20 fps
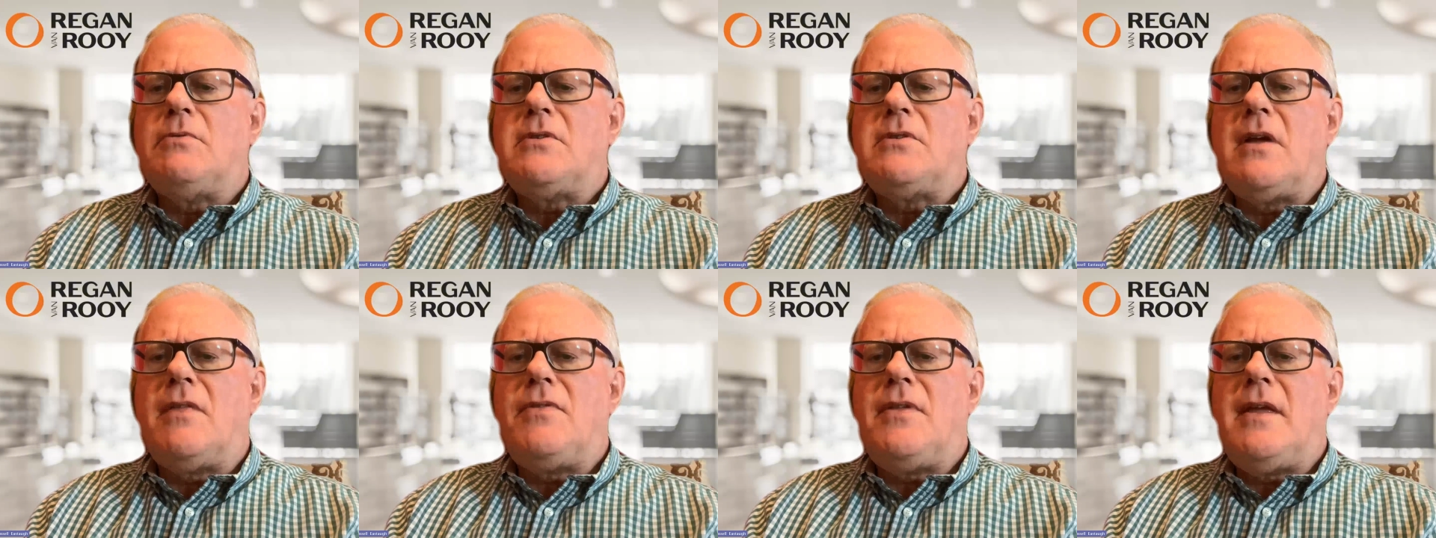
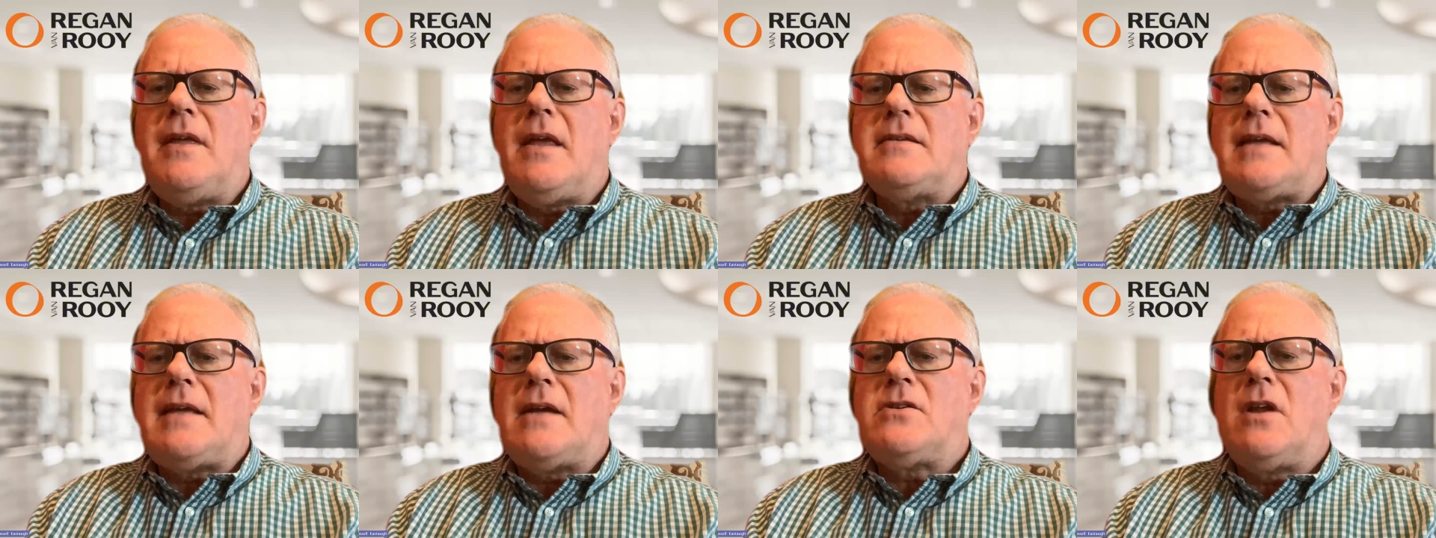which I think
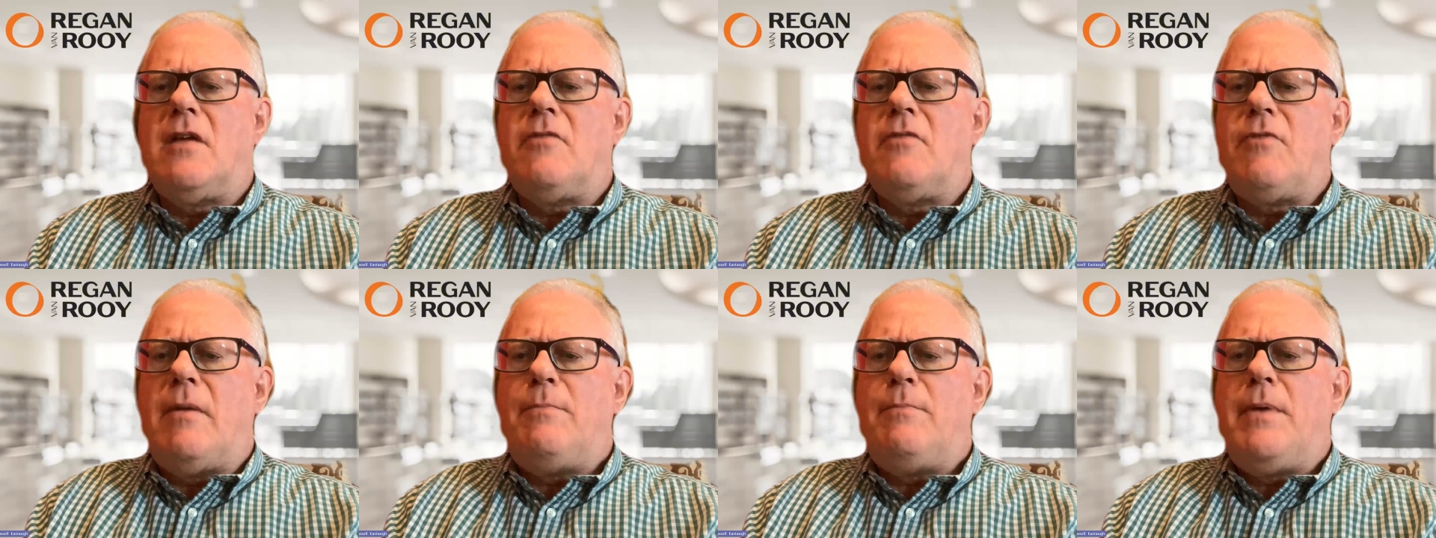is actually
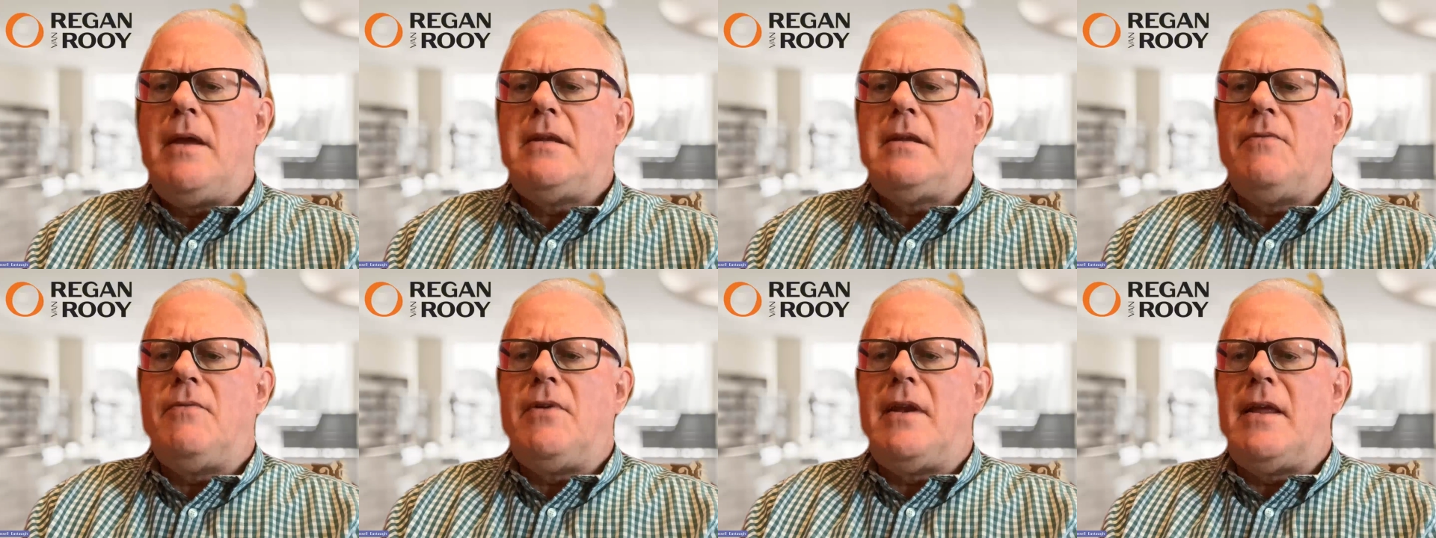a
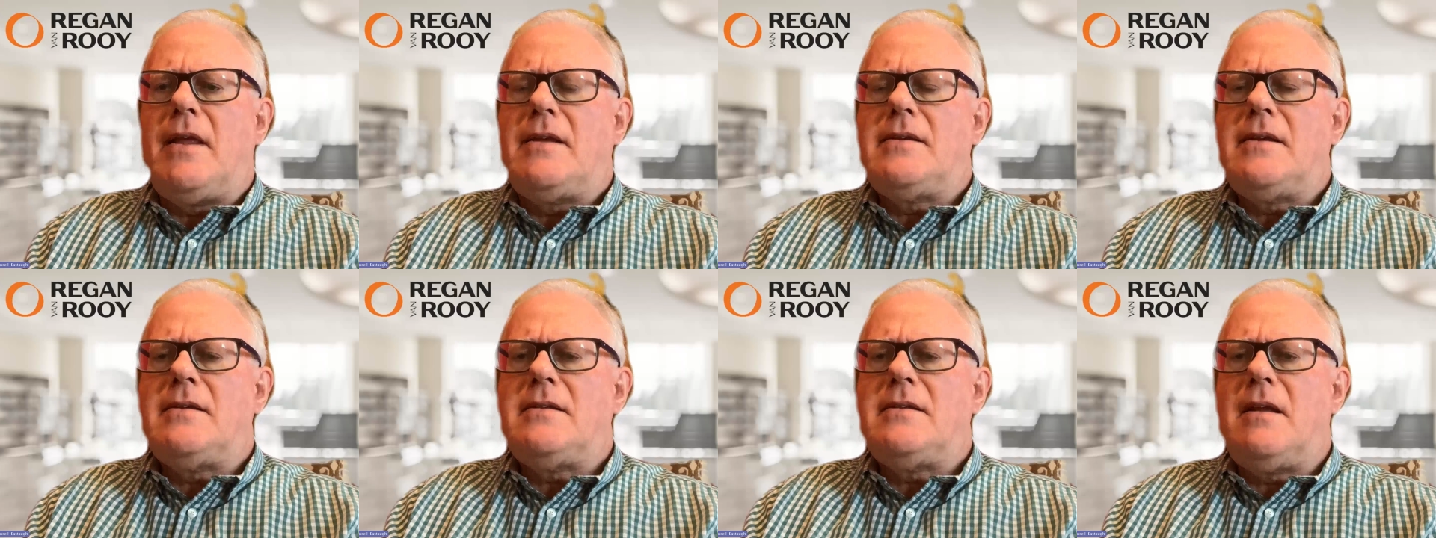repeat of an
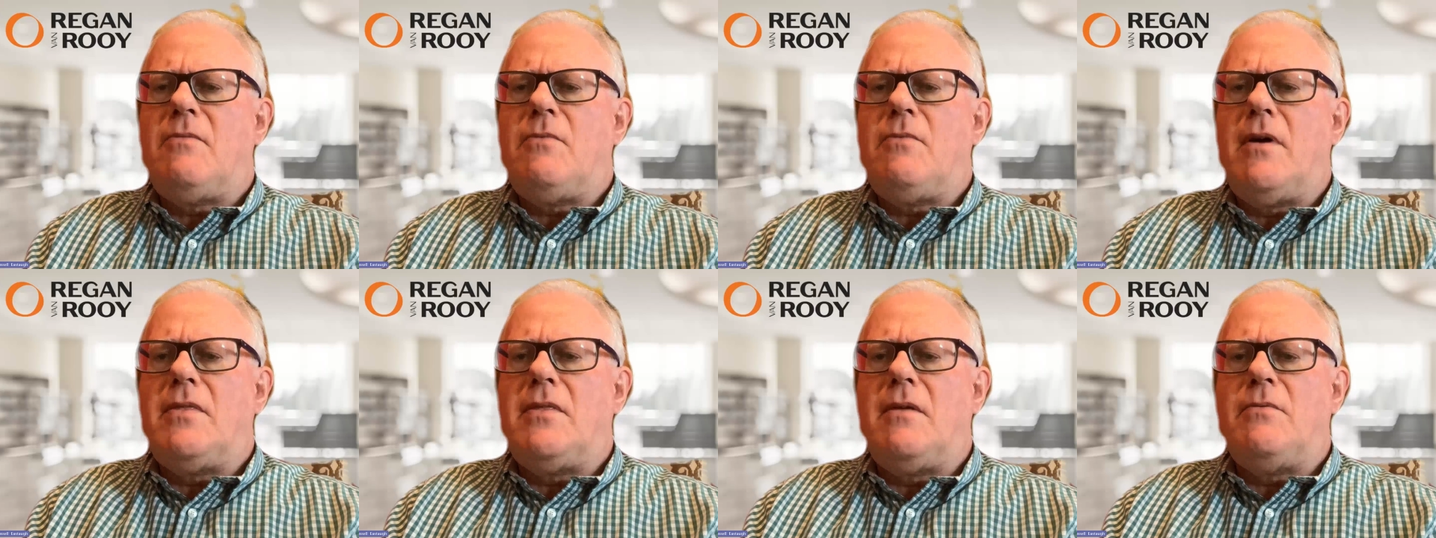
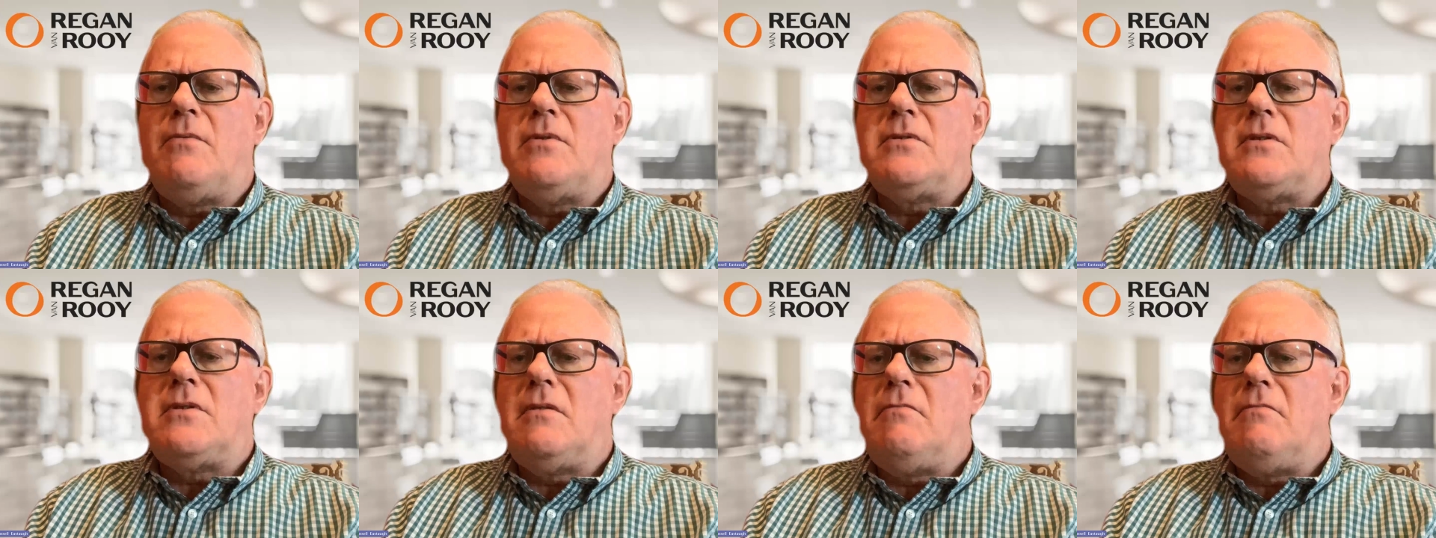existing one that
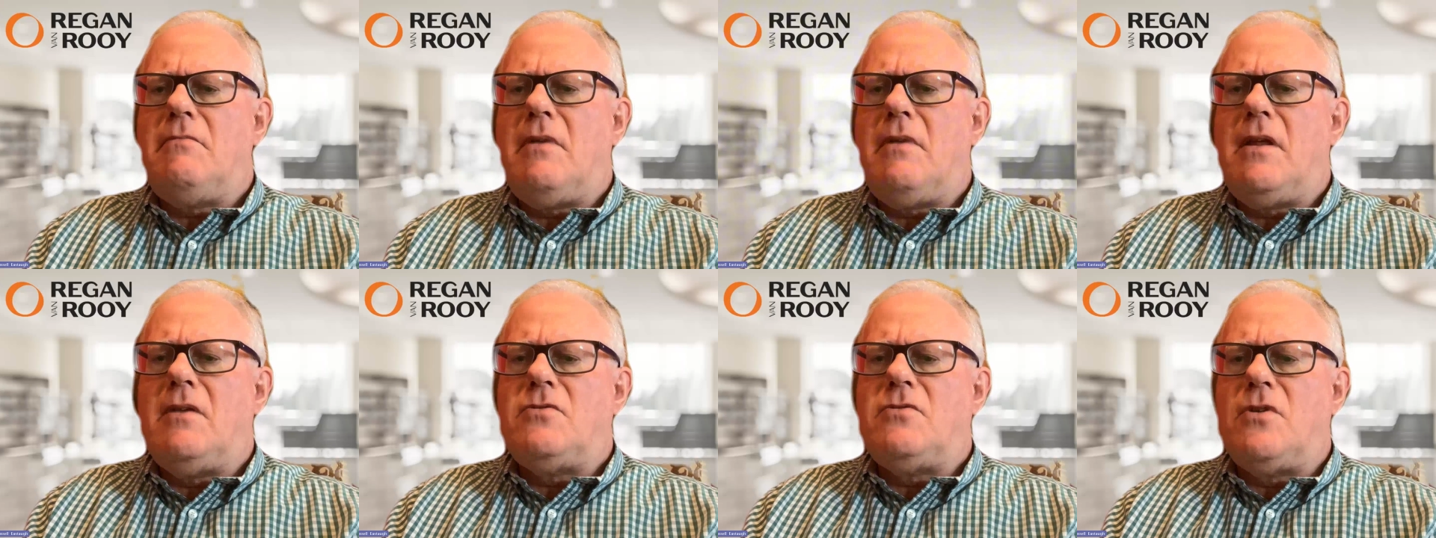was
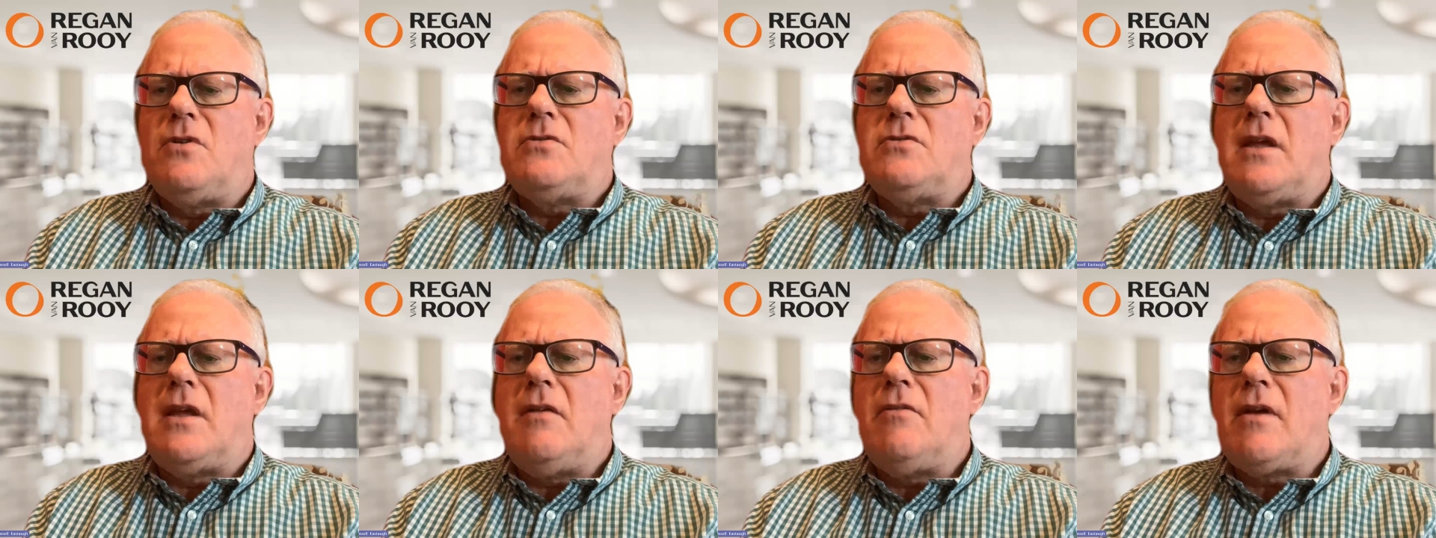
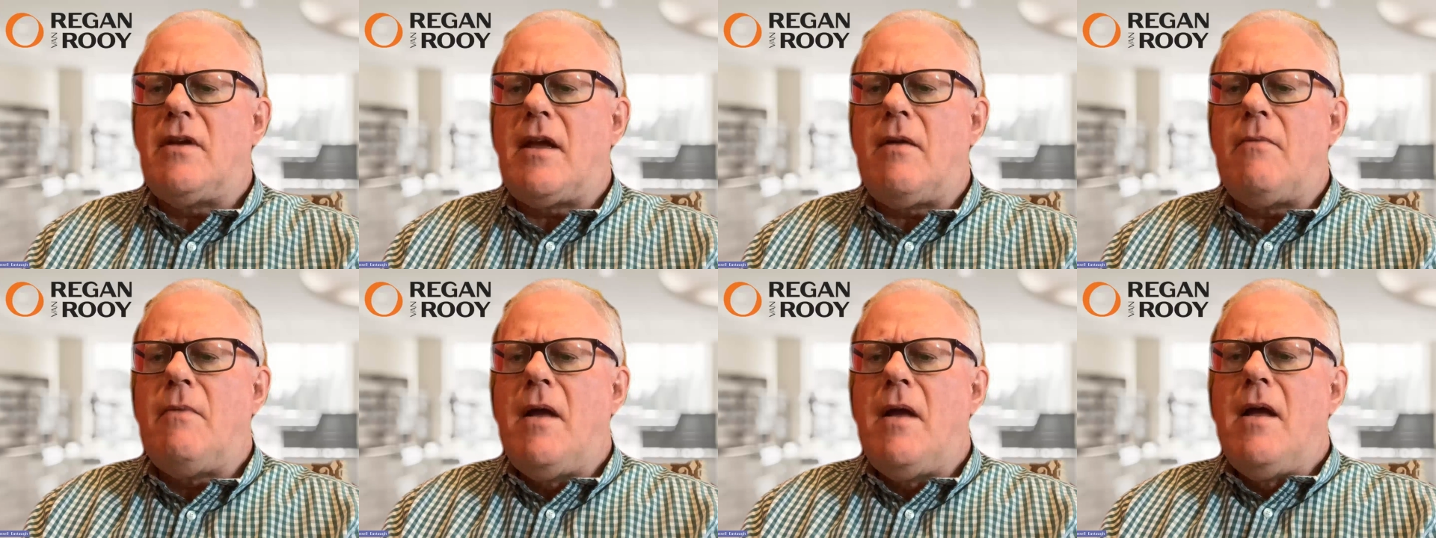introduced a year
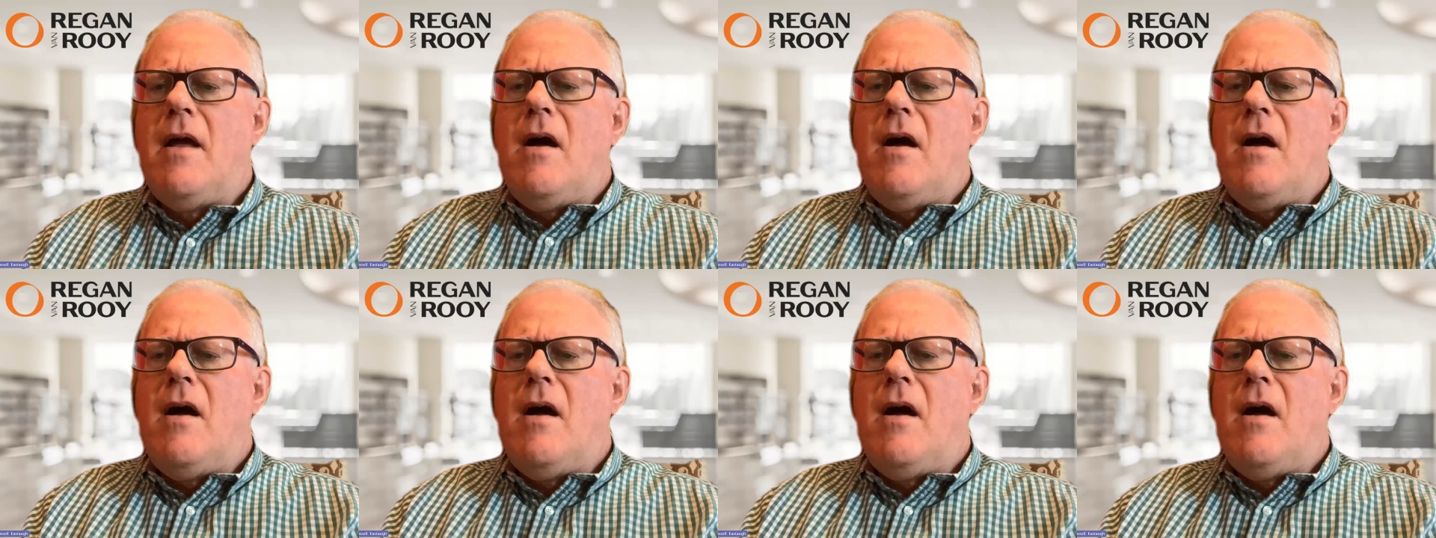ago,